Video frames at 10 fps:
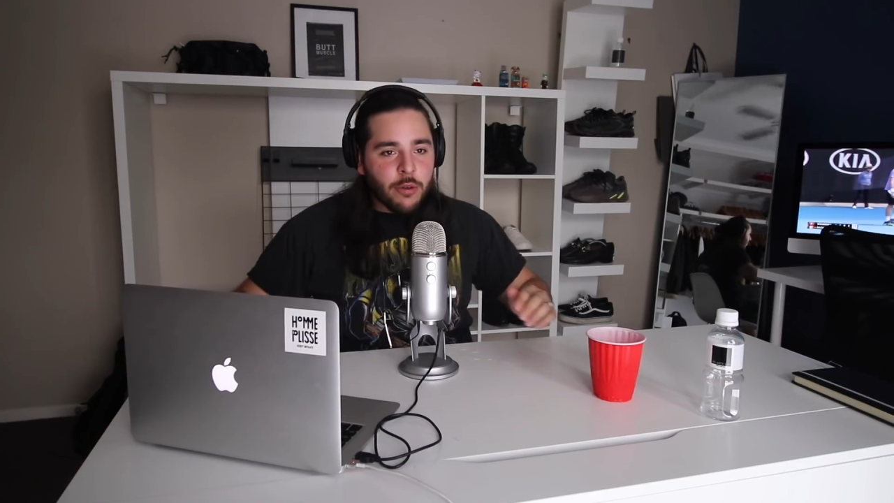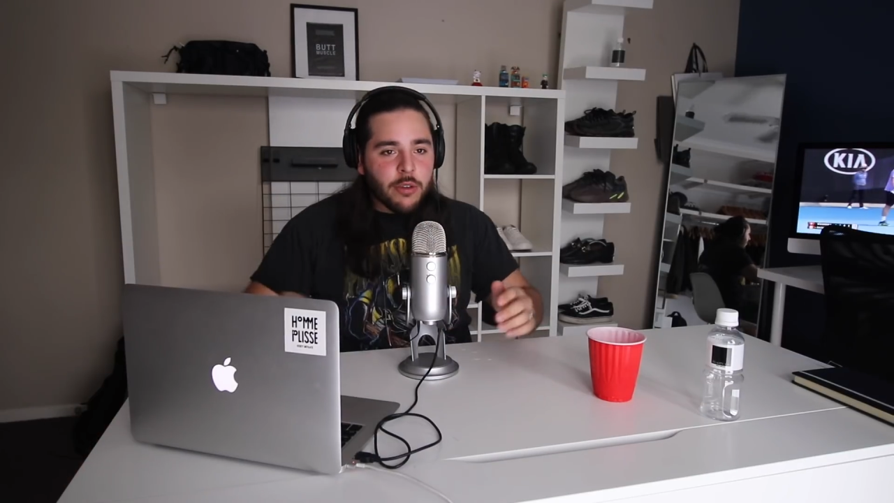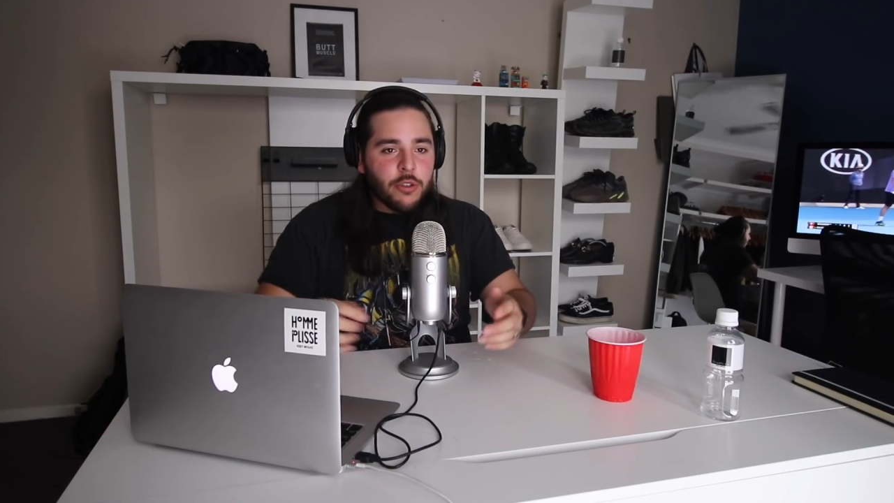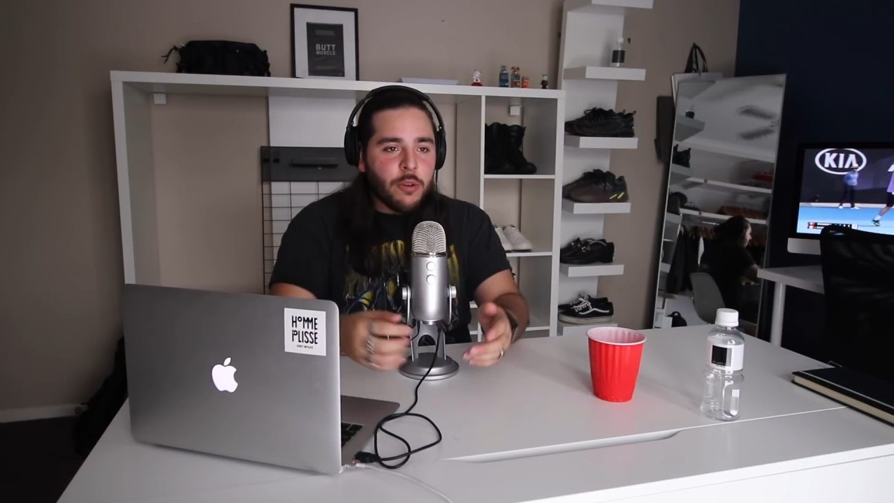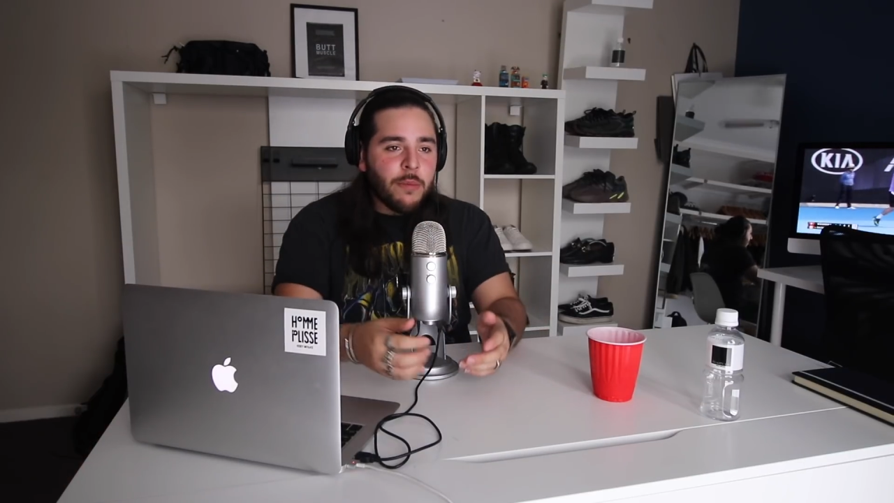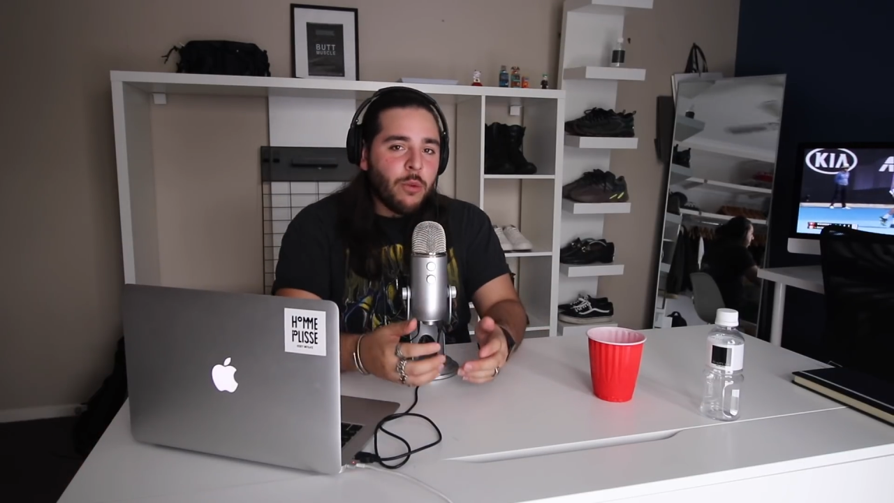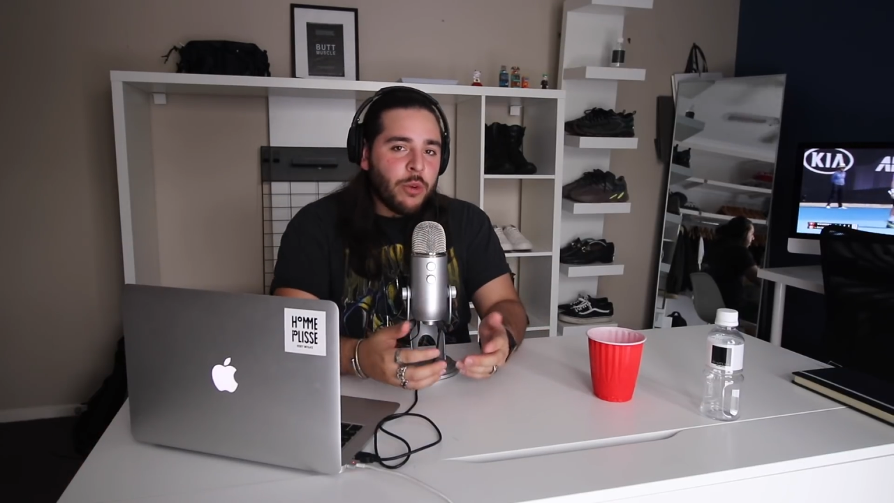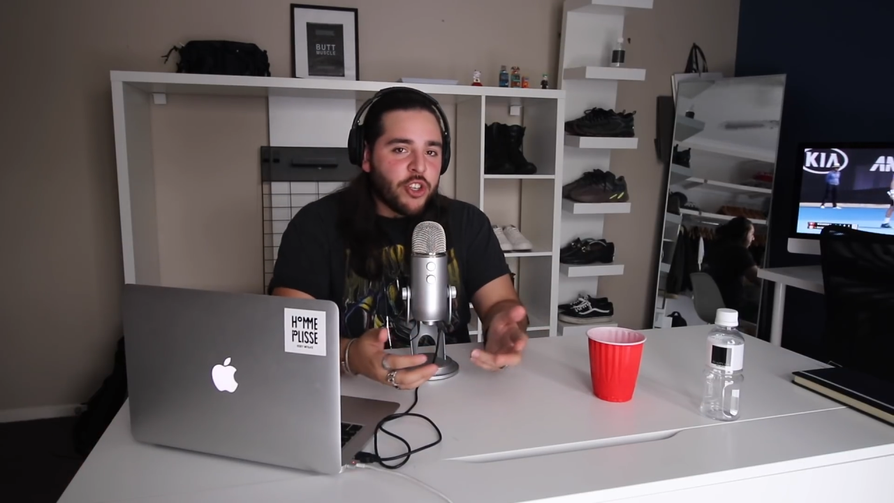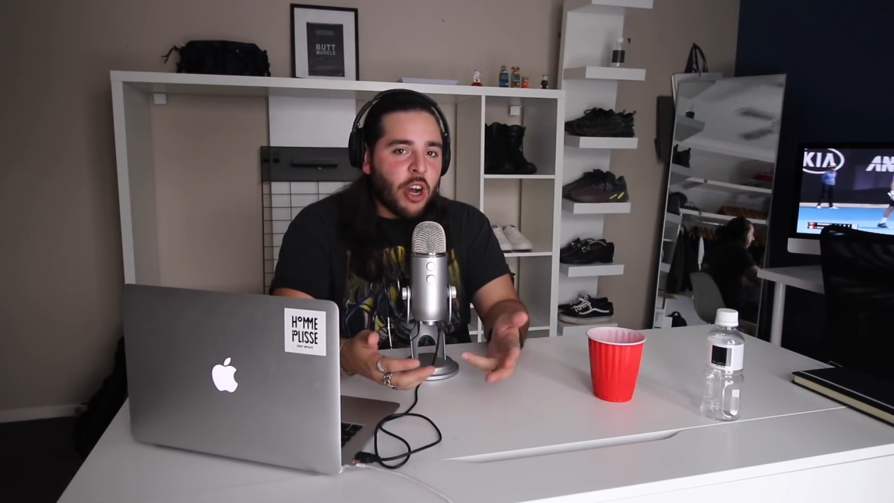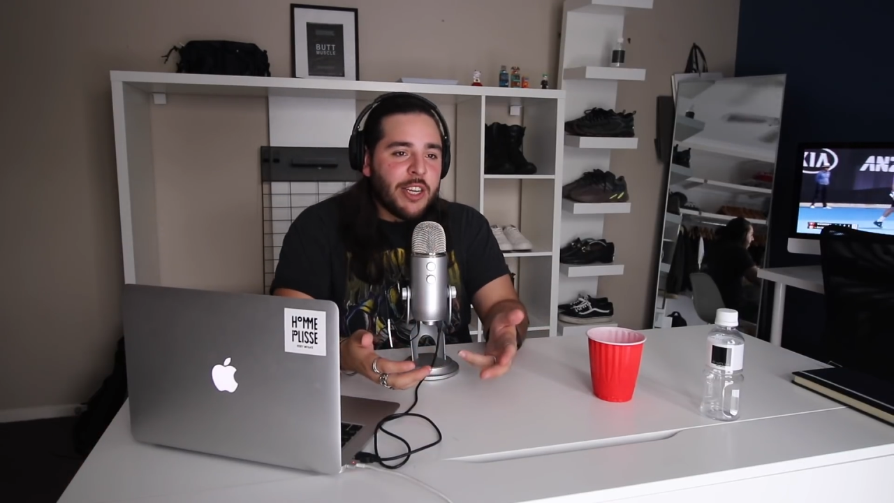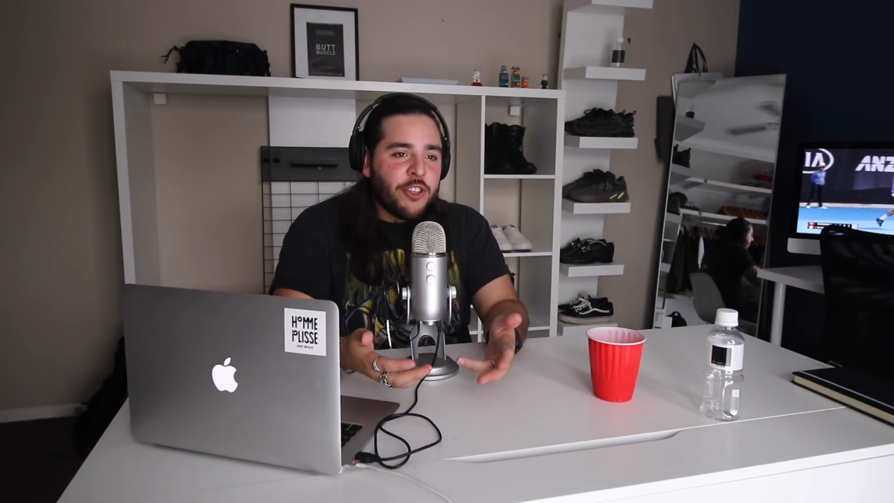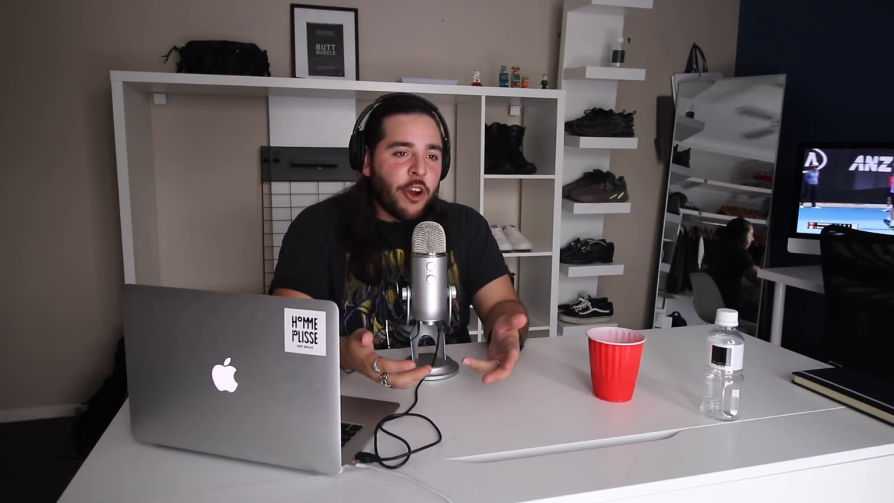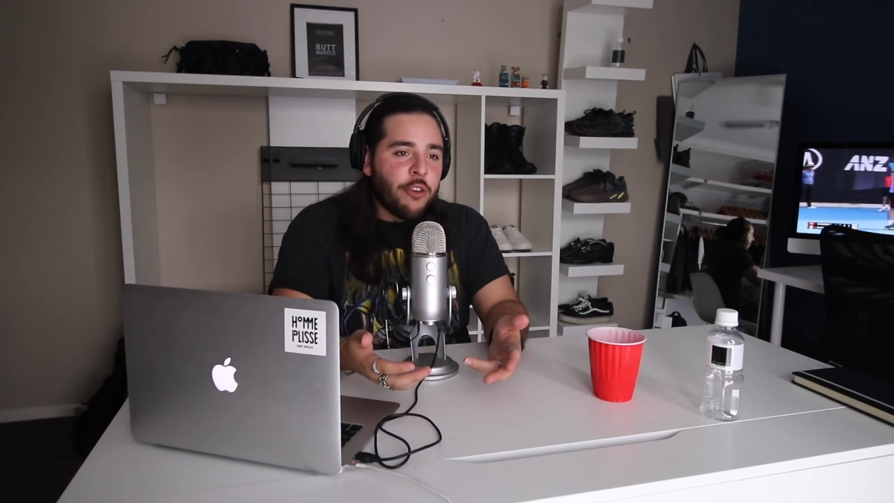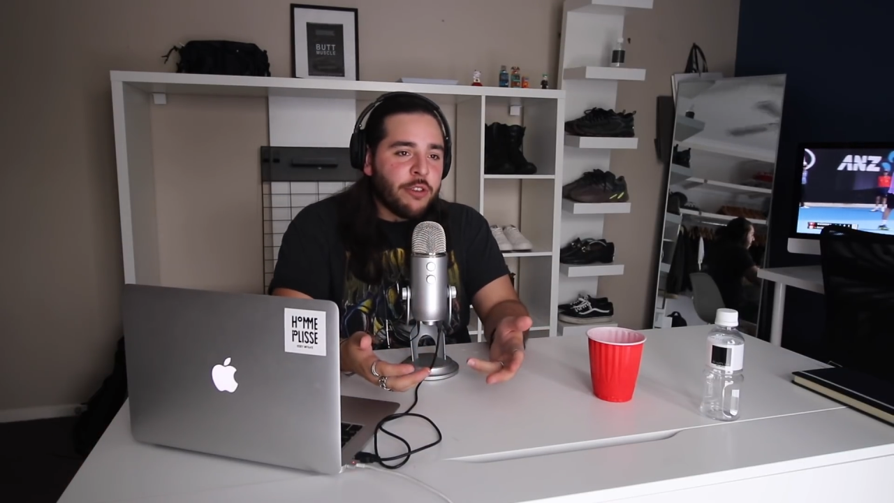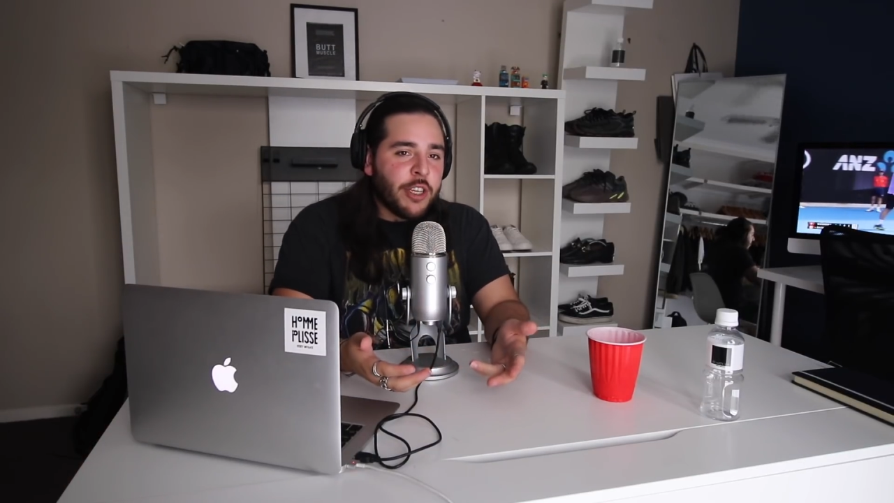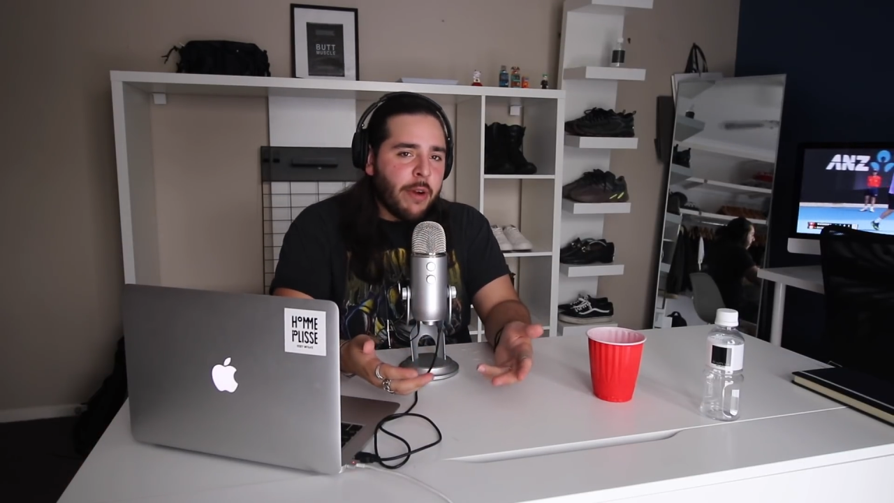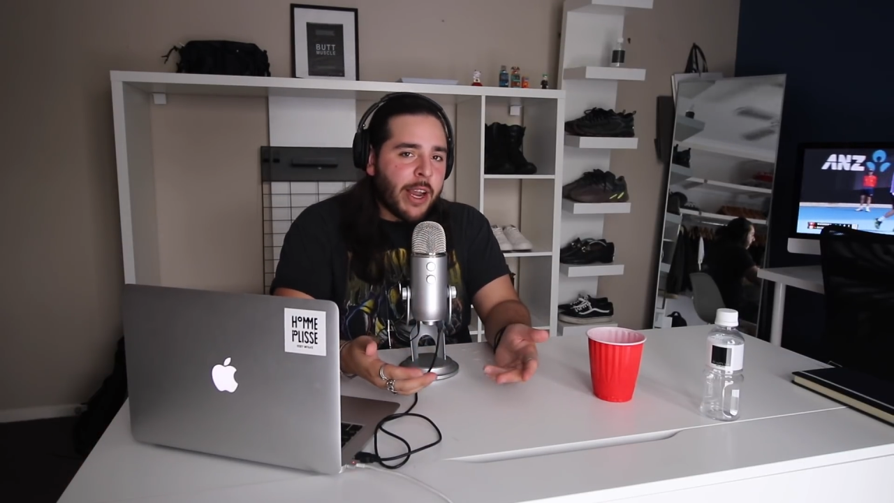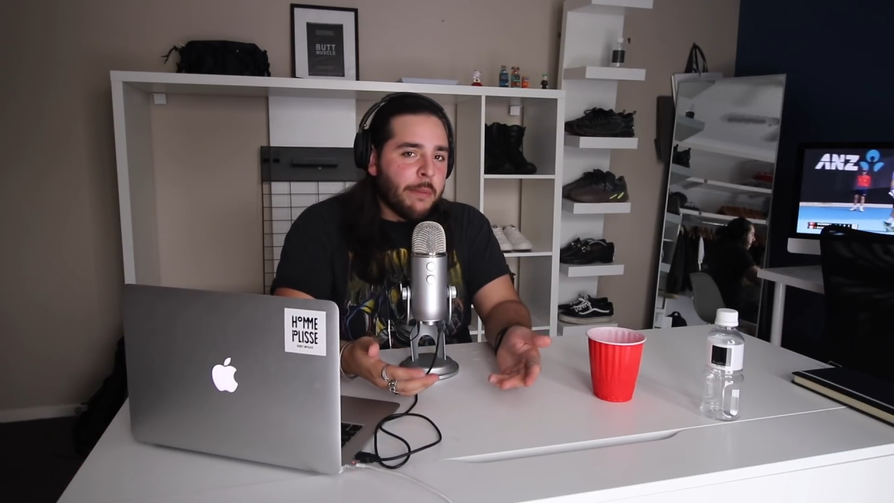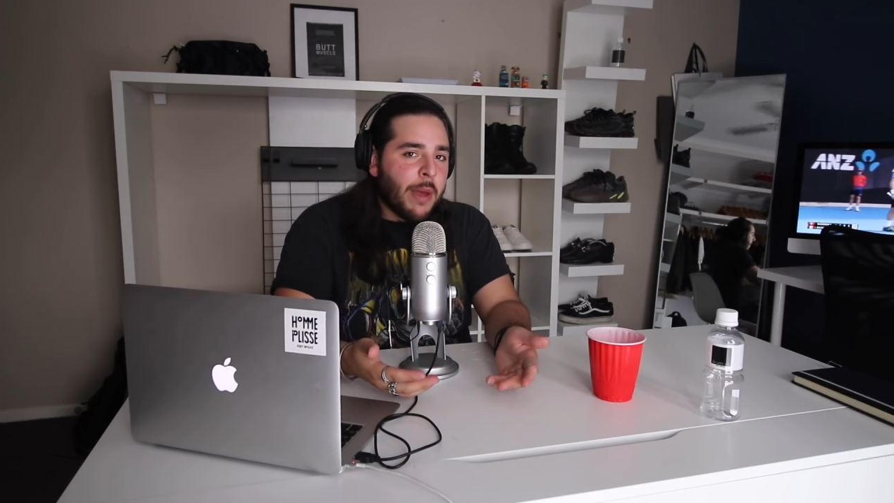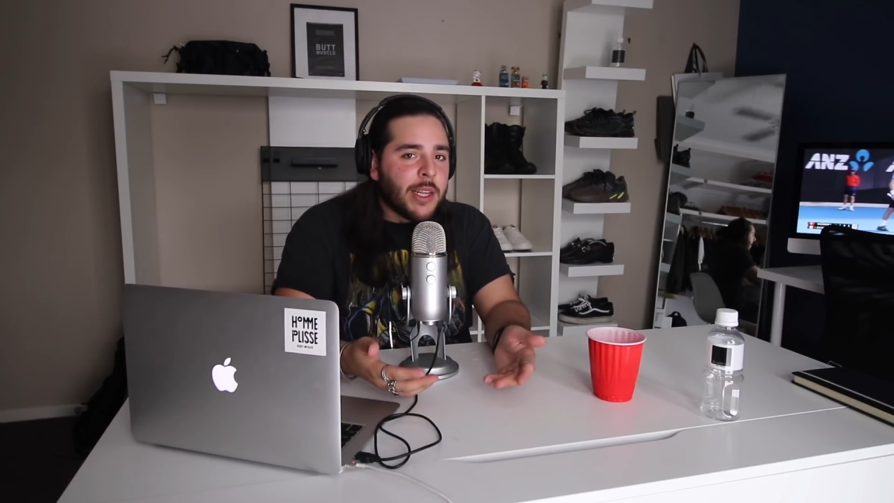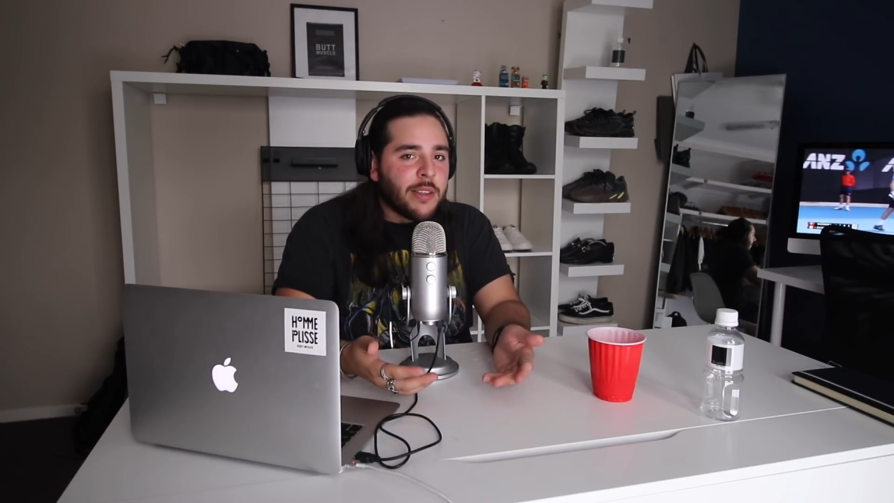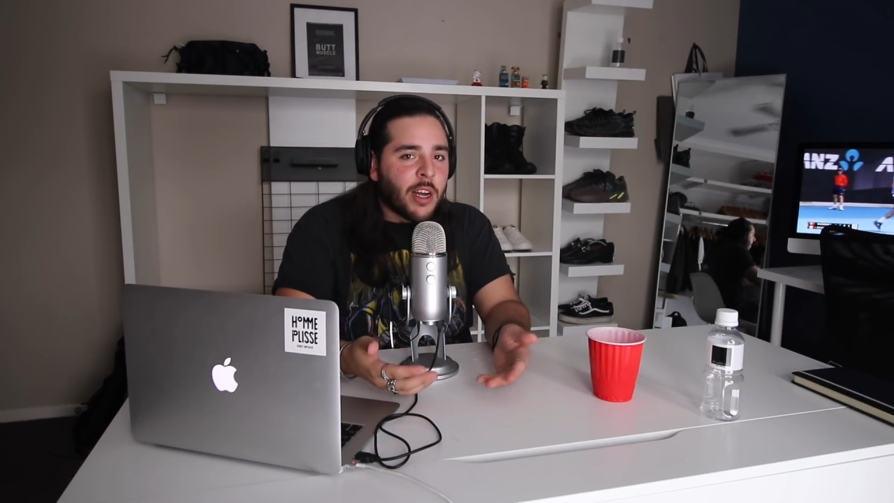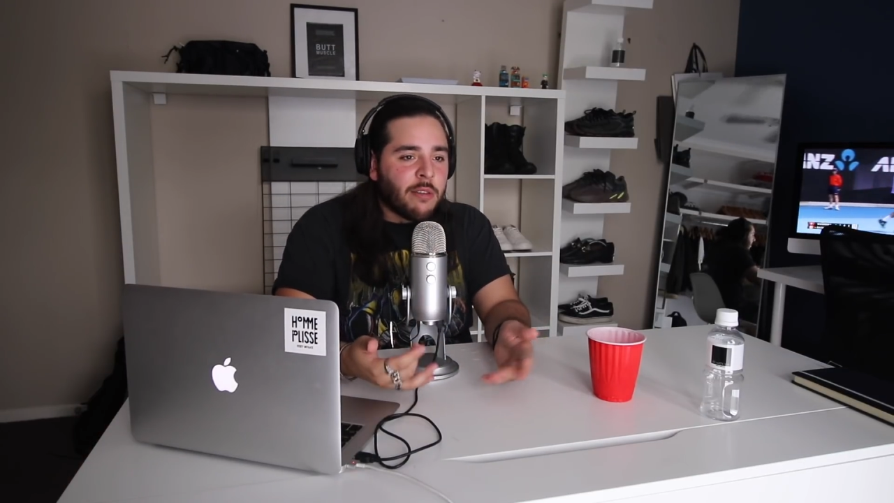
Going on the treadmill, which I don't really recommend.